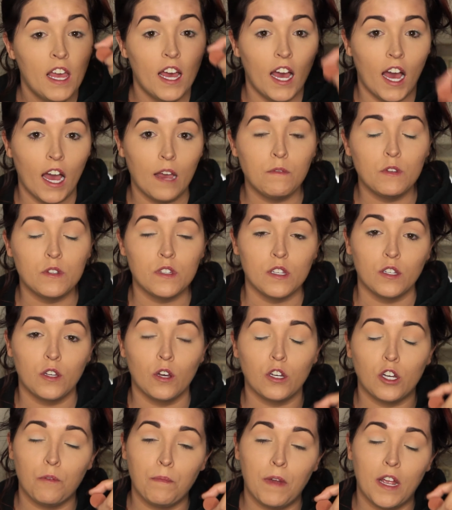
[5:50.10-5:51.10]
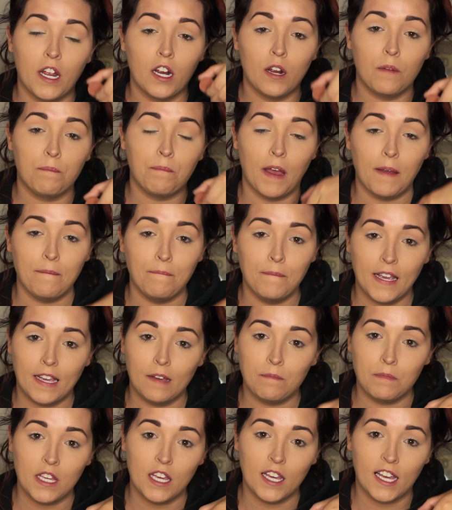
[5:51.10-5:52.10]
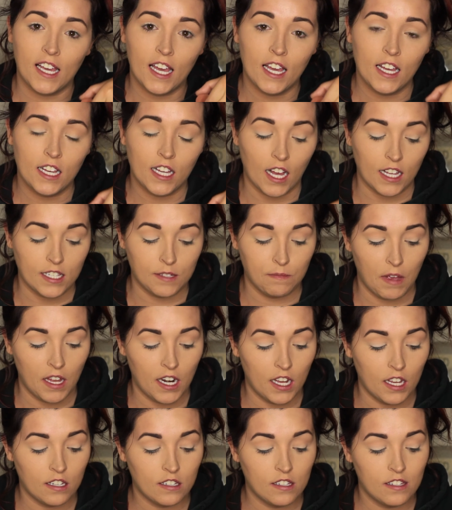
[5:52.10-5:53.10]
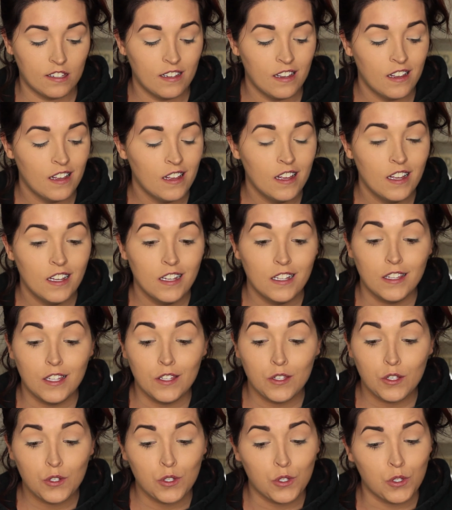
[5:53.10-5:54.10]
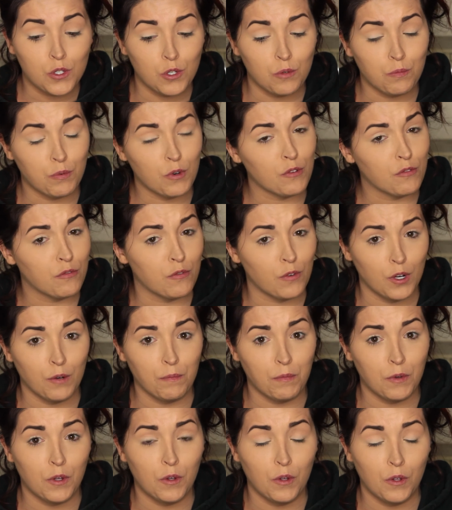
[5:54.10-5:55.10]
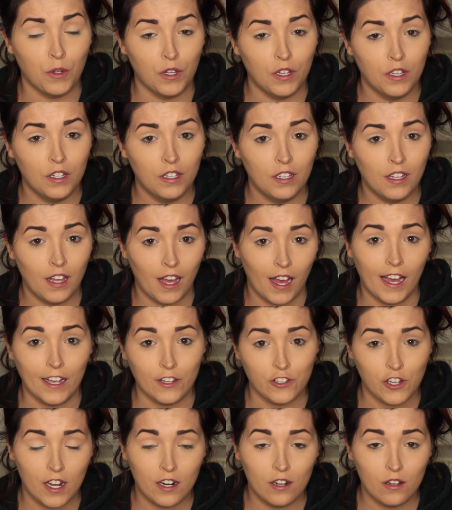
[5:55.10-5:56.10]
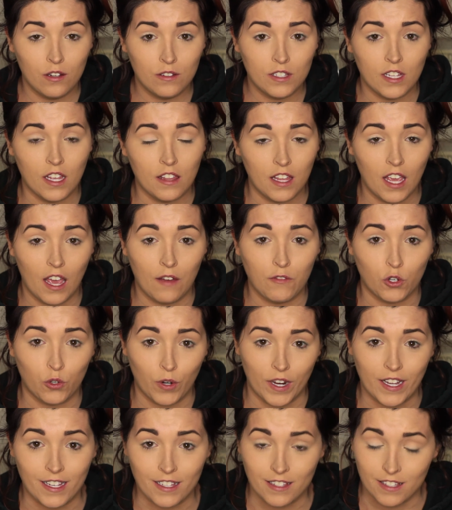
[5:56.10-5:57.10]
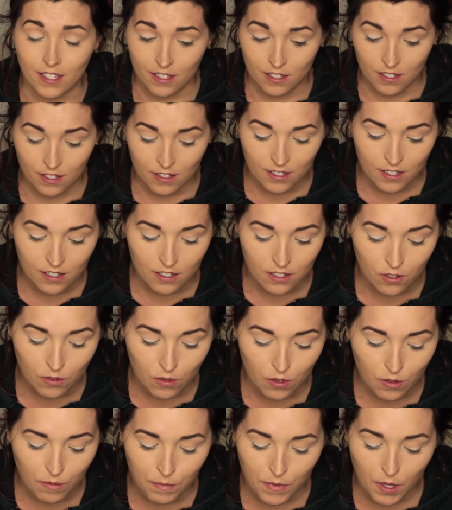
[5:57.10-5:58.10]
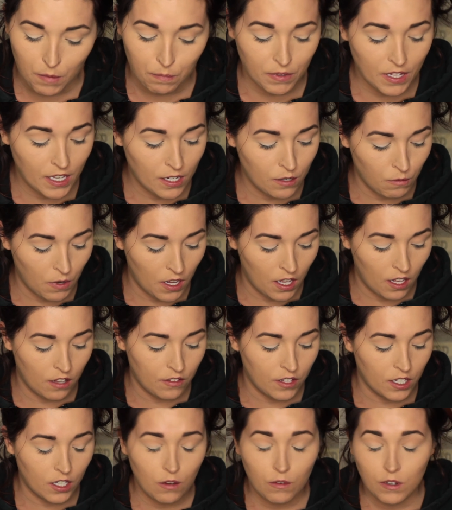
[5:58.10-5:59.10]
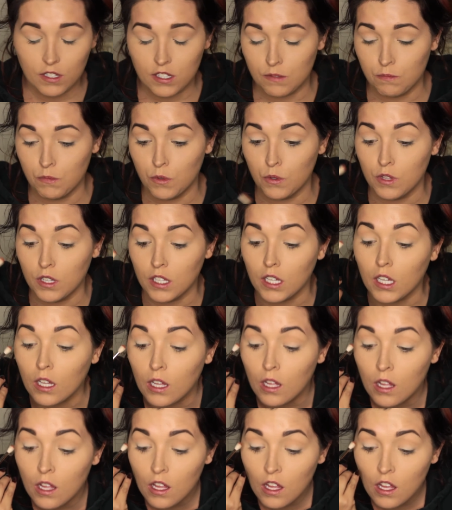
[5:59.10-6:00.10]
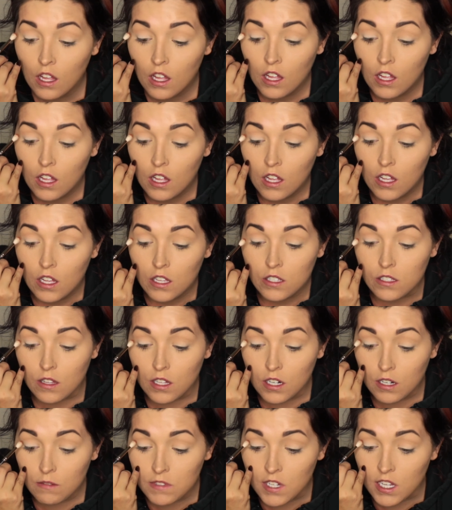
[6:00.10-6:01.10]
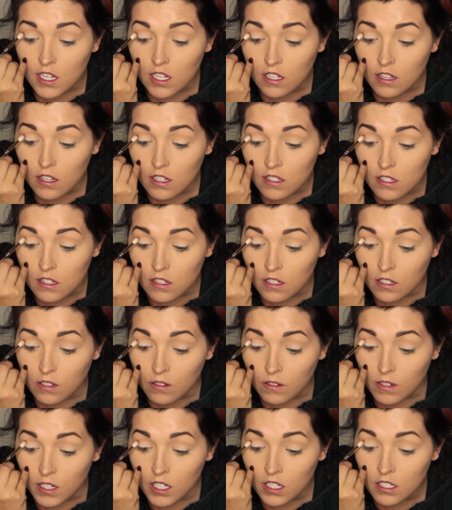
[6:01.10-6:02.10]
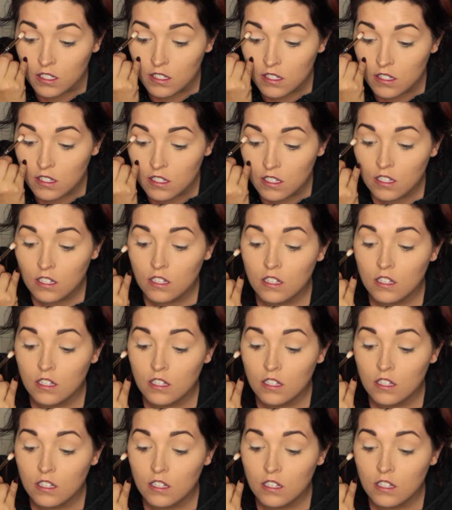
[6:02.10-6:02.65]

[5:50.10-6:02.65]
I'm using Coco Bear by Makeup Geek Cosmetics. These are super affordable eyeshadows and they have a great consistency to them. They blend well, they go on smoothly. So then I'm taking this in the crease.